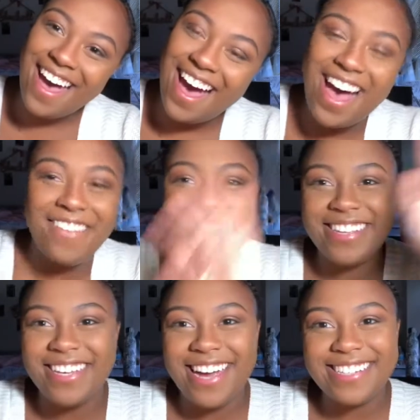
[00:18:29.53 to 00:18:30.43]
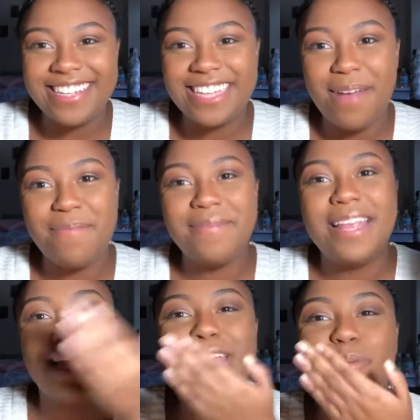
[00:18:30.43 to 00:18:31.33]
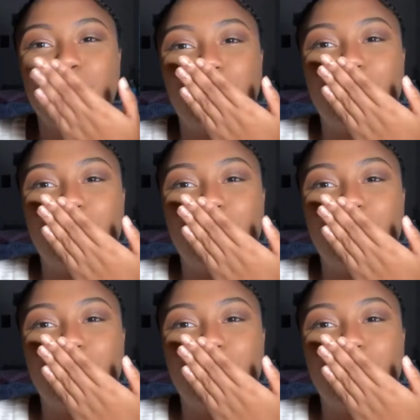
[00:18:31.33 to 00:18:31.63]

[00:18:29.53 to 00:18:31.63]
I'll see you guys next time. Thank you.